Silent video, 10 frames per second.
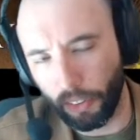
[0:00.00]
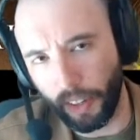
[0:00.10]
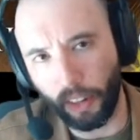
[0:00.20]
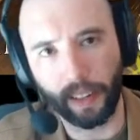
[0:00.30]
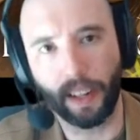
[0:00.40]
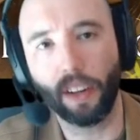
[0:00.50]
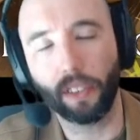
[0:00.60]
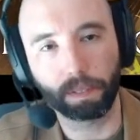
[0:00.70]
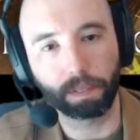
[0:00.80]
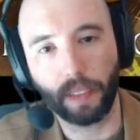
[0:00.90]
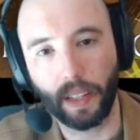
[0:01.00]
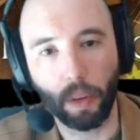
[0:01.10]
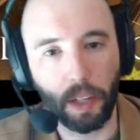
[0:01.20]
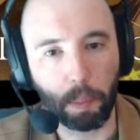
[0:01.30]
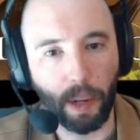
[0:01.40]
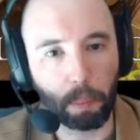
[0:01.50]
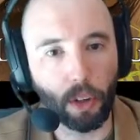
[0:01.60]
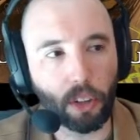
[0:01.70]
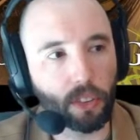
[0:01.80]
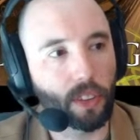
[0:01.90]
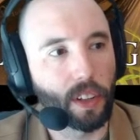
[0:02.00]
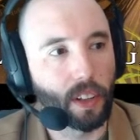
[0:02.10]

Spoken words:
out now and anywhere you buy books.